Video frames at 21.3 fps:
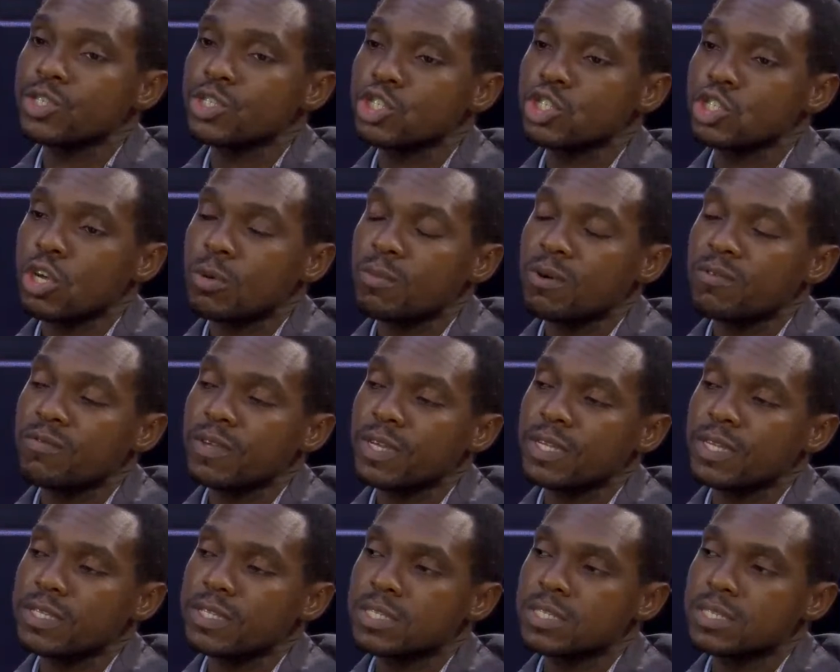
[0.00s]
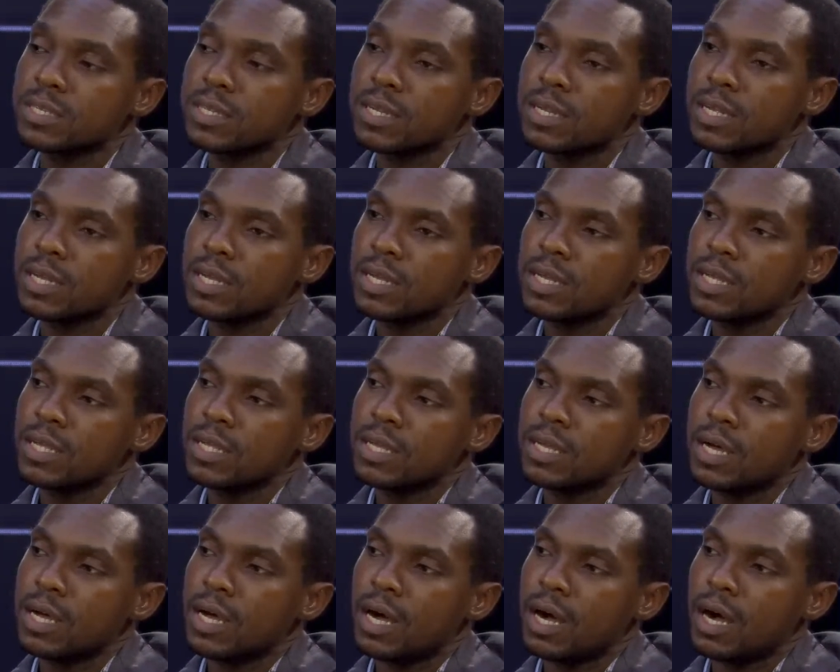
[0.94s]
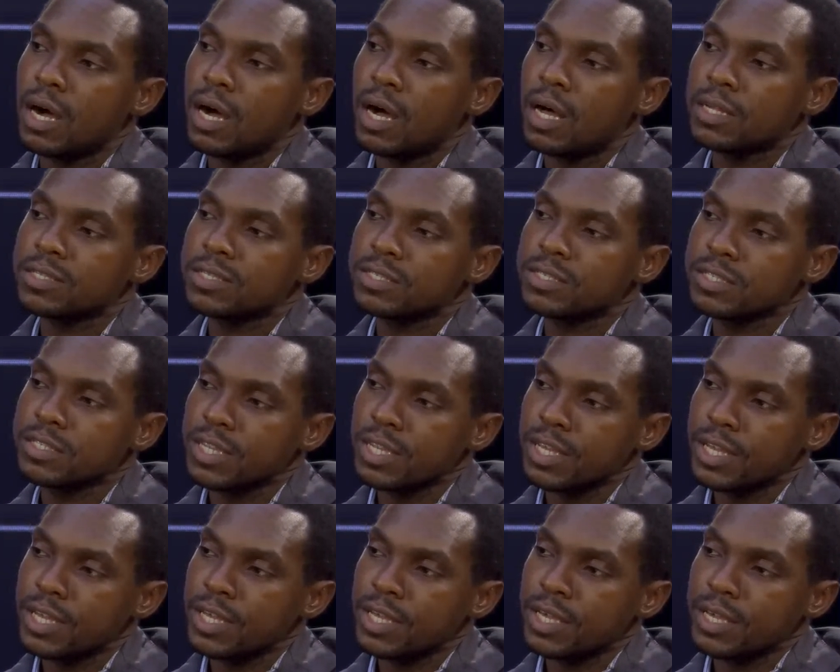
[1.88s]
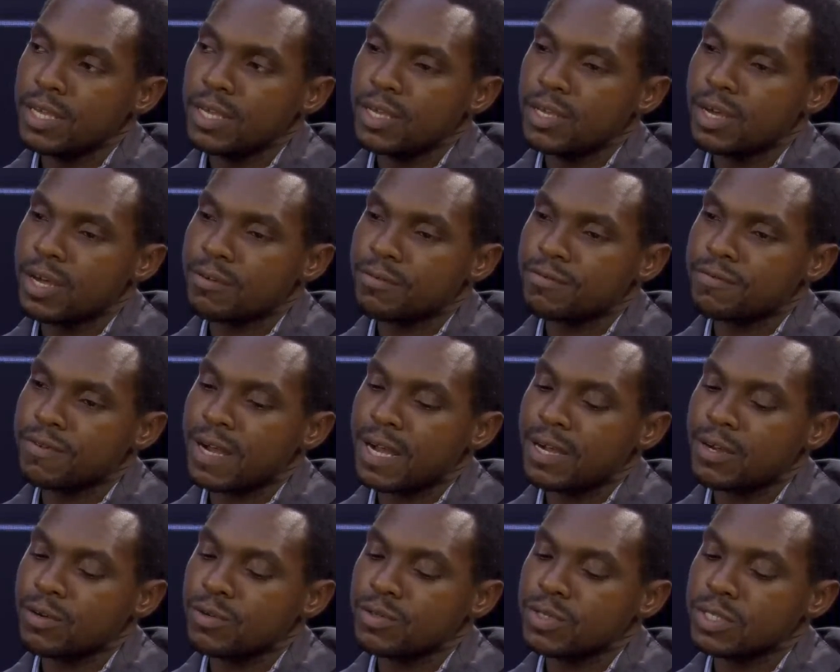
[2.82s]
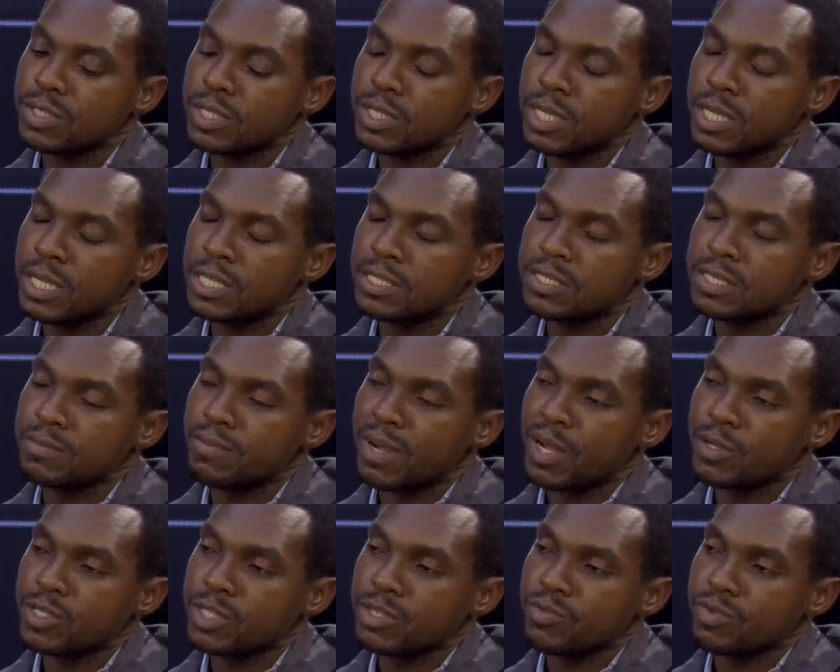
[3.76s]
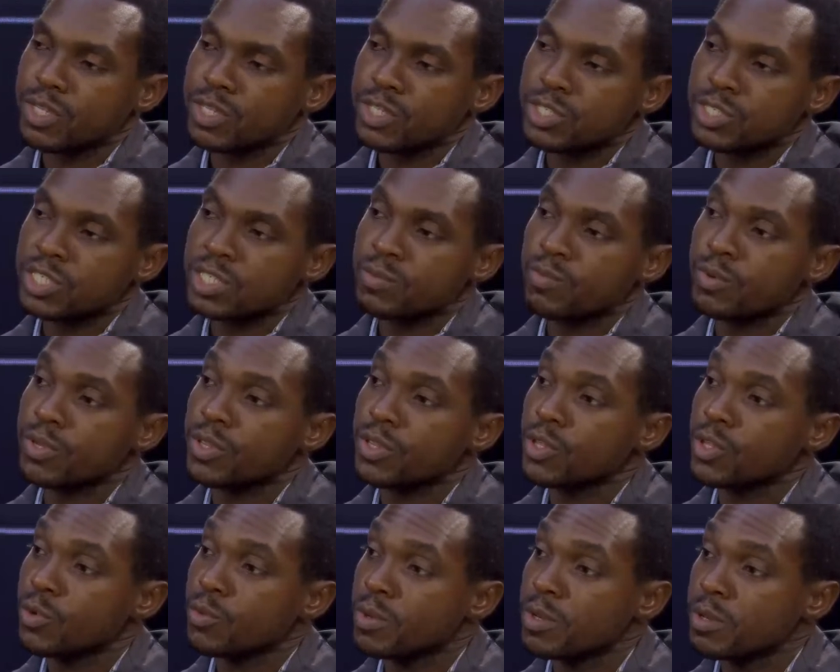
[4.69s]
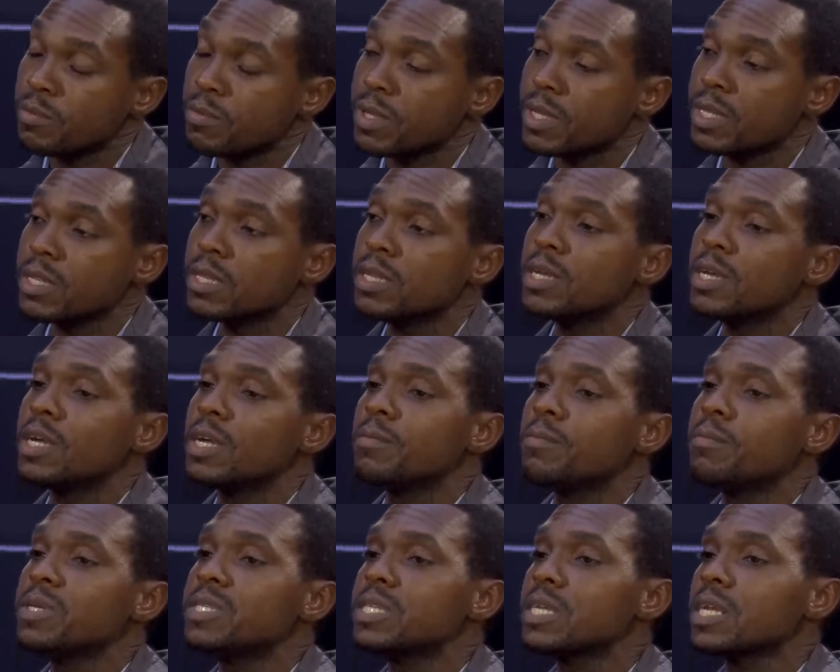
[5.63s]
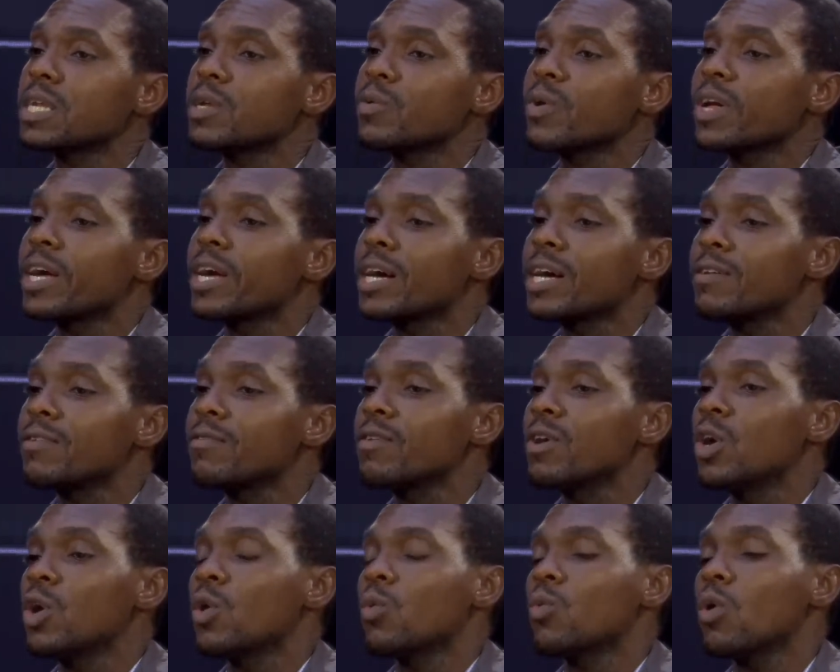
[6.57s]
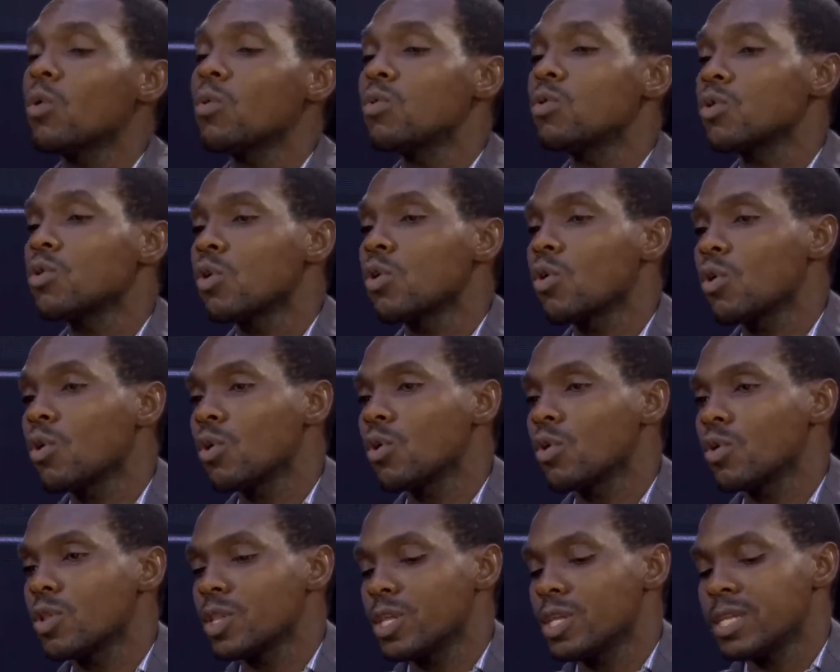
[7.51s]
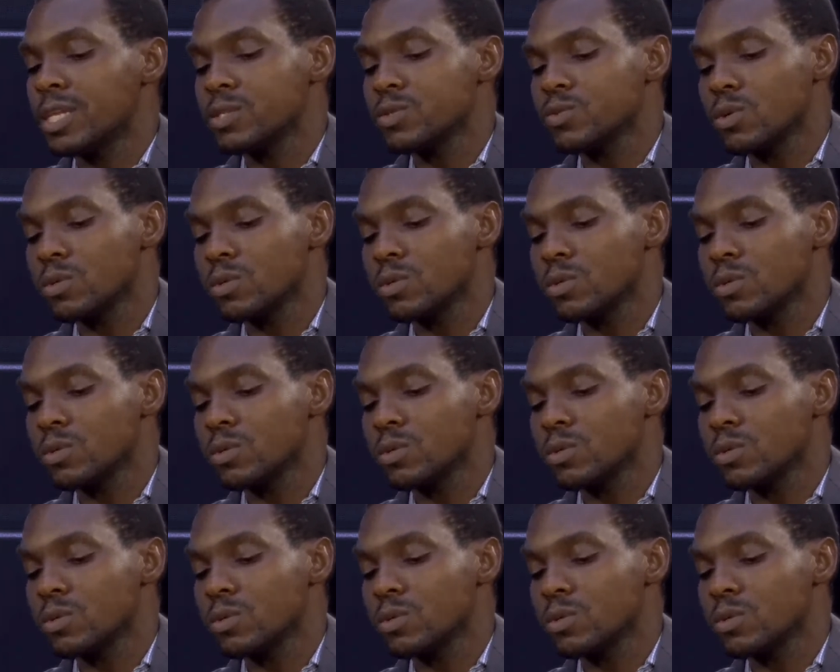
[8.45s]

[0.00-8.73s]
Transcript: some of it are found in a symbiotic relationship with the human being. Basically, we have what we call in